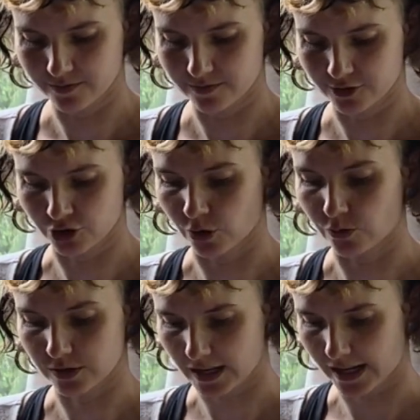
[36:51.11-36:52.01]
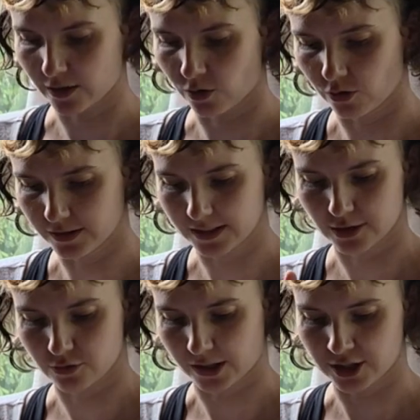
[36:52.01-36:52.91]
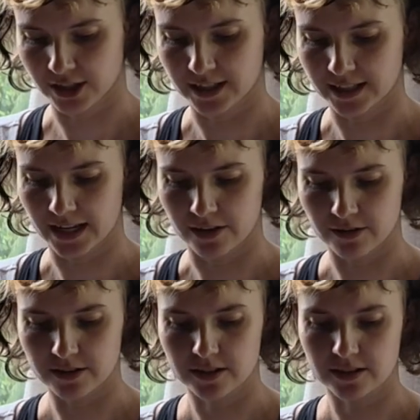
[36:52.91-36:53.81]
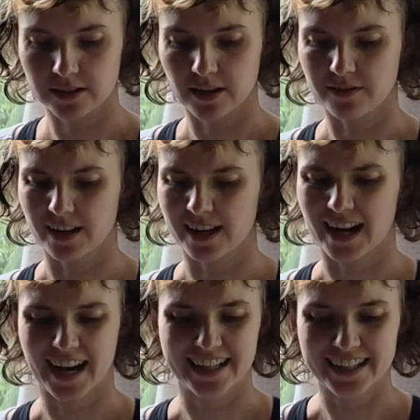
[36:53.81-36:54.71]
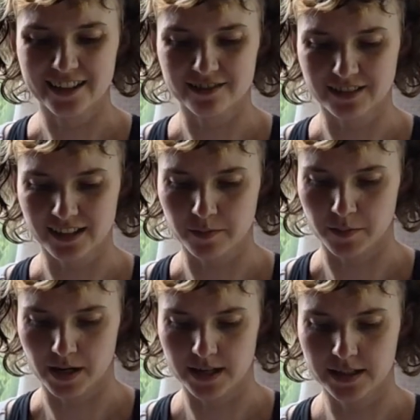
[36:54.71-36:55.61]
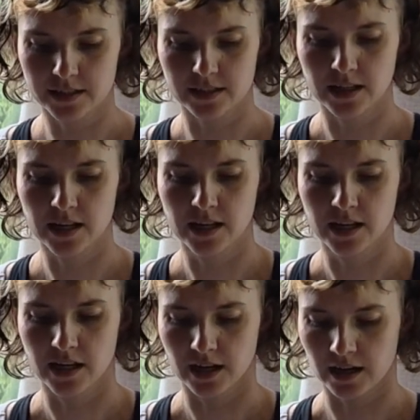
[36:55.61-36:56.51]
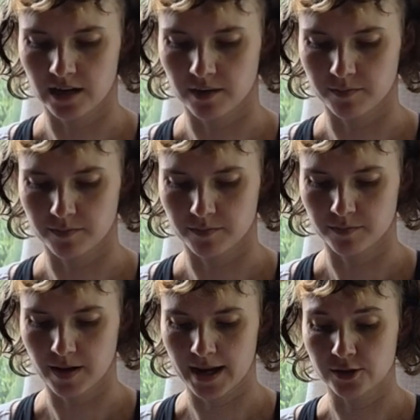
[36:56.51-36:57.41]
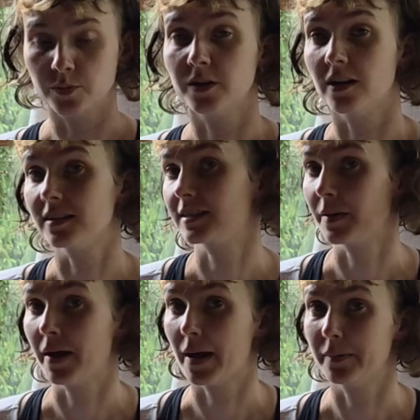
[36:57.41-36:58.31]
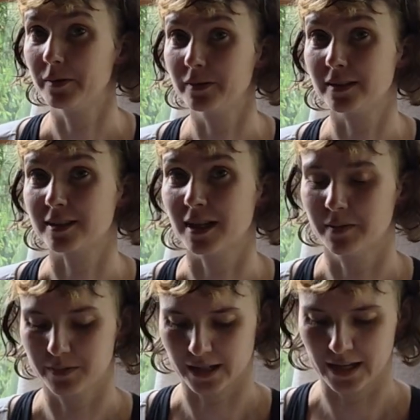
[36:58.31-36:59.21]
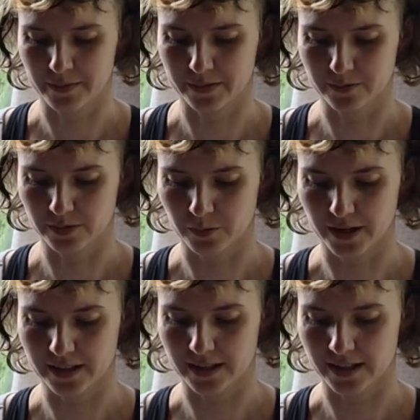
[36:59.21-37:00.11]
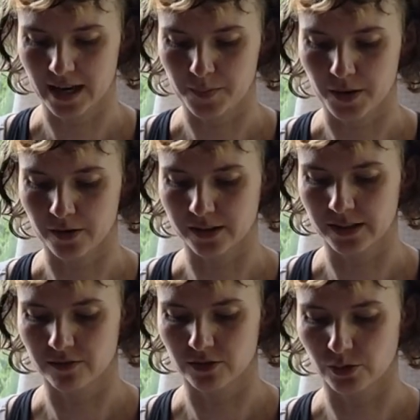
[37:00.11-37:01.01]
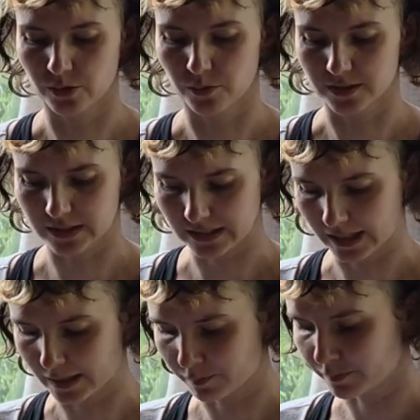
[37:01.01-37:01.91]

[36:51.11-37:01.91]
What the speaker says: shows like all this stretching and errors and stuff, like I didn't really mind. And to be honest, I'm happy with the shape that came, the way that it came out, even though it wasn't like